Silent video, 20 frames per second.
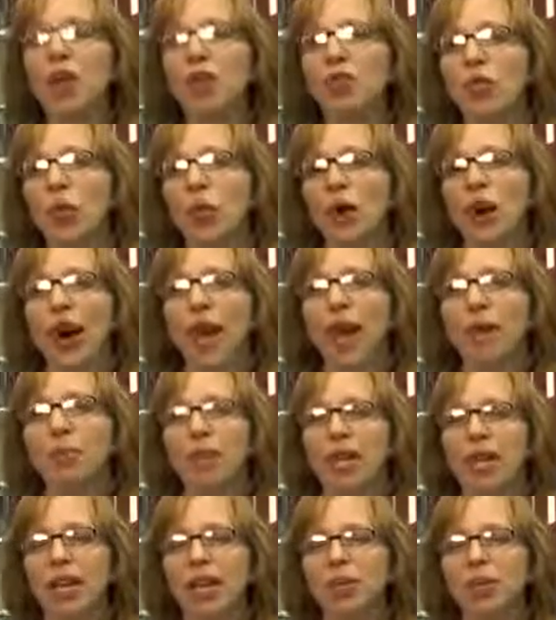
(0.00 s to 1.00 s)
for
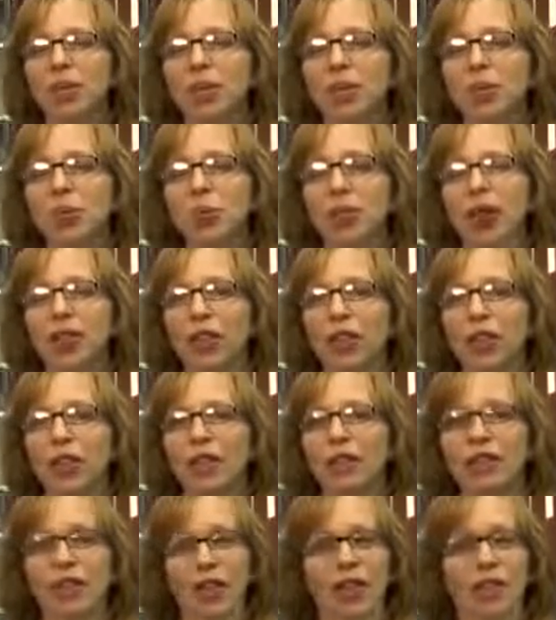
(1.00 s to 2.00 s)
applications where there
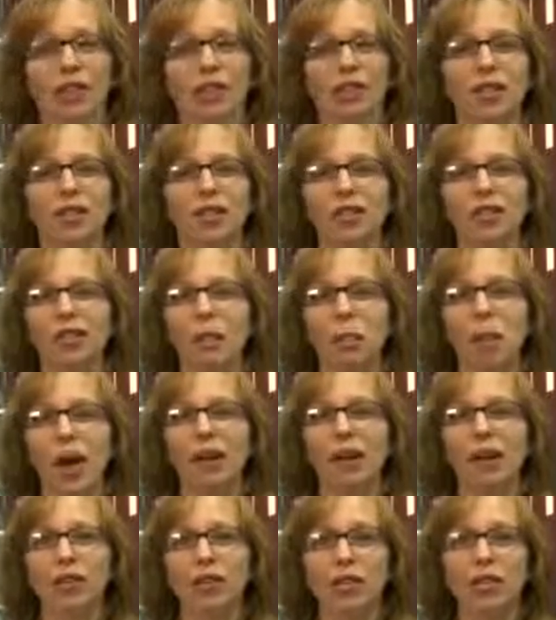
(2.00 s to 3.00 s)
is an extensive
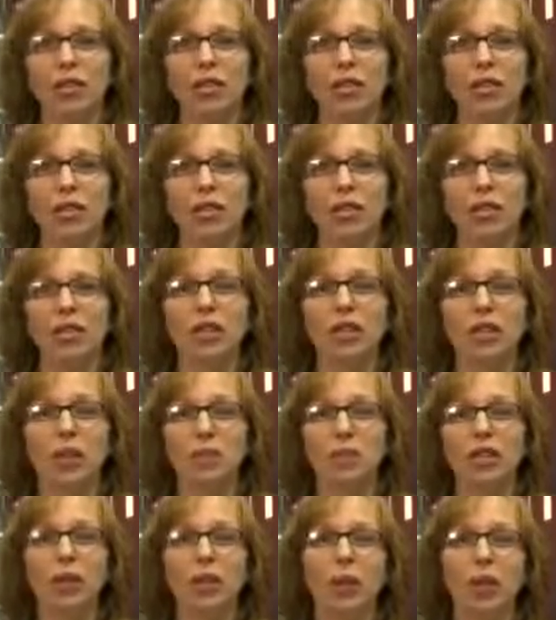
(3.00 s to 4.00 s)
amount of distance
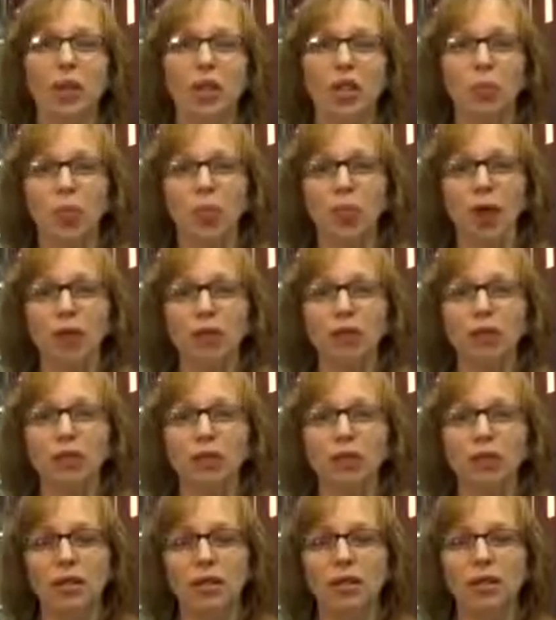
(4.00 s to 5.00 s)
between the
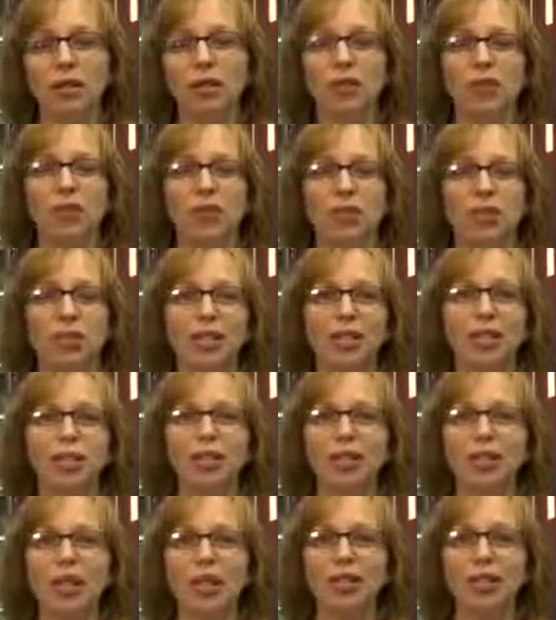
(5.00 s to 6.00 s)
points. So for
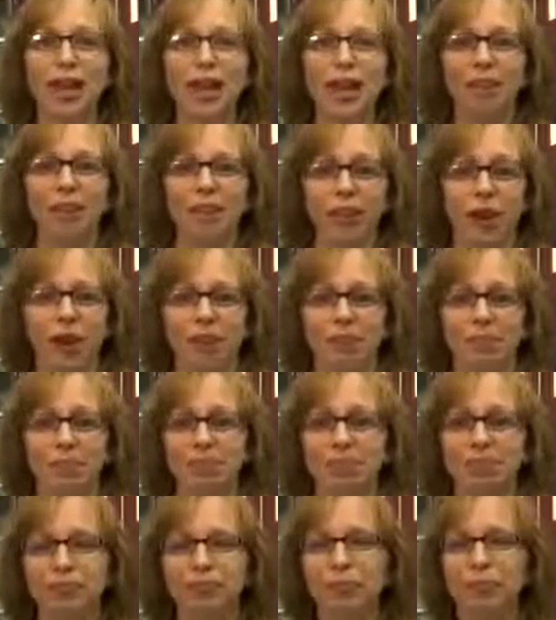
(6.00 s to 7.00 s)
example, a tank farm.
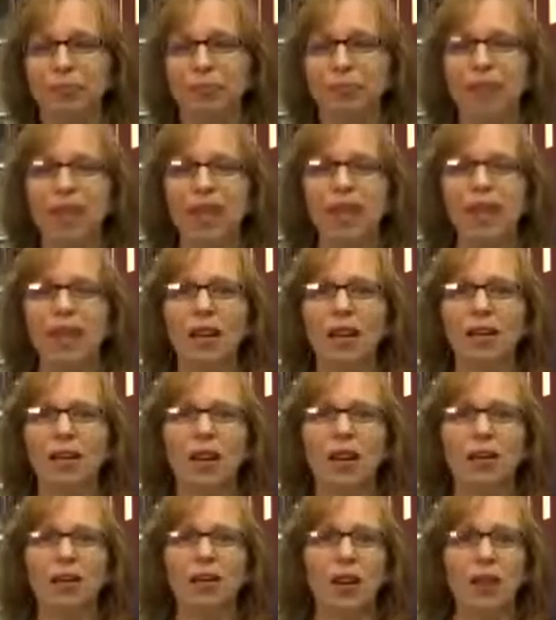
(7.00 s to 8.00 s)
A
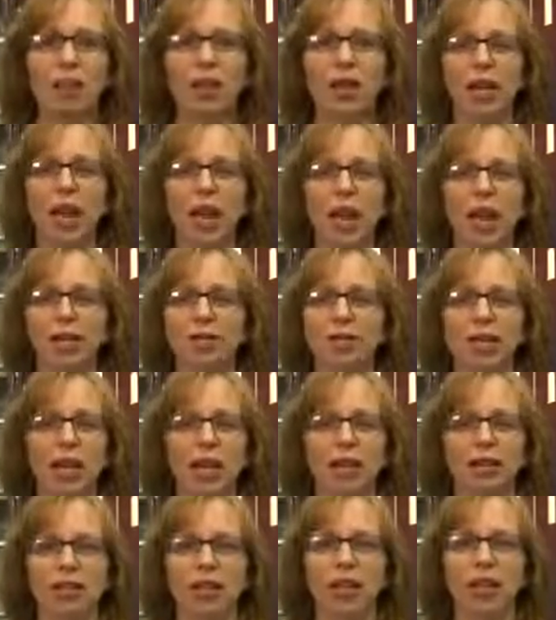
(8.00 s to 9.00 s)
tank farm can have
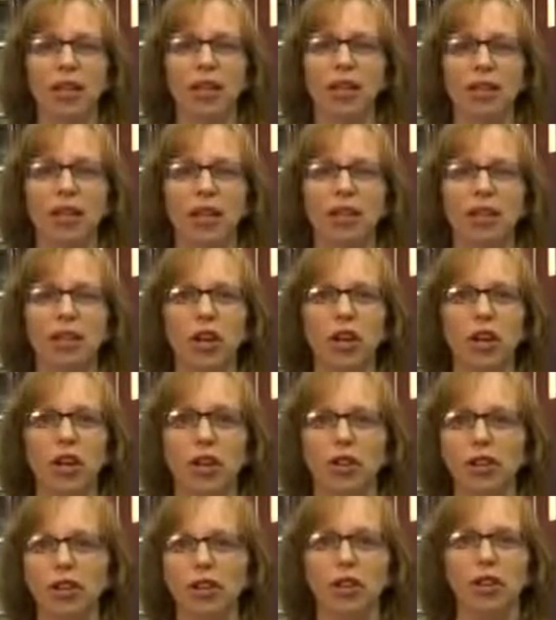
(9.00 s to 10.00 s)
tanks that are
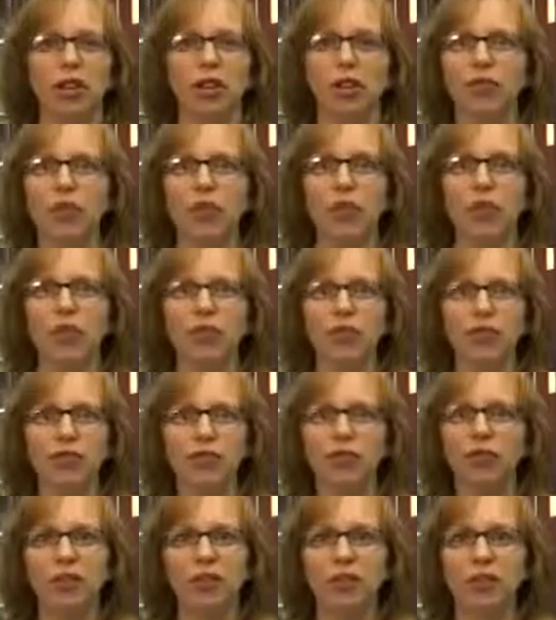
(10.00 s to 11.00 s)
tall, 30, 40,
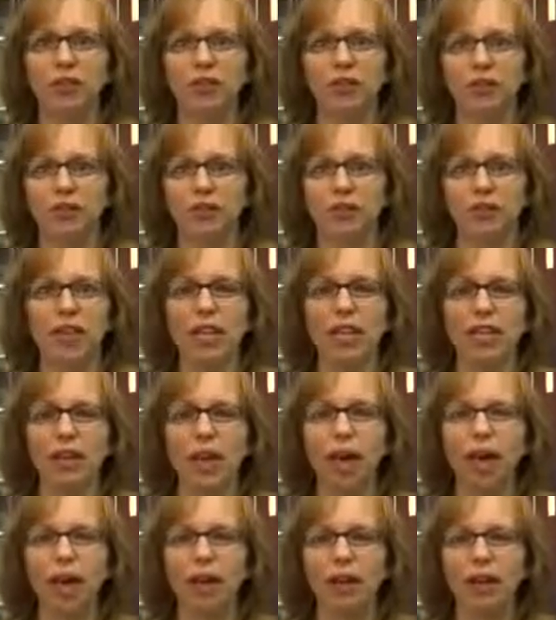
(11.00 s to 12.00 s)
50 feet
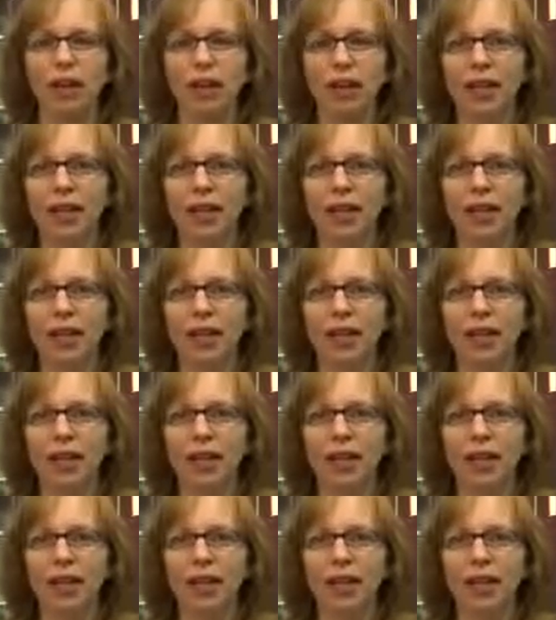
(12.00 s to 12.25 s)
tall.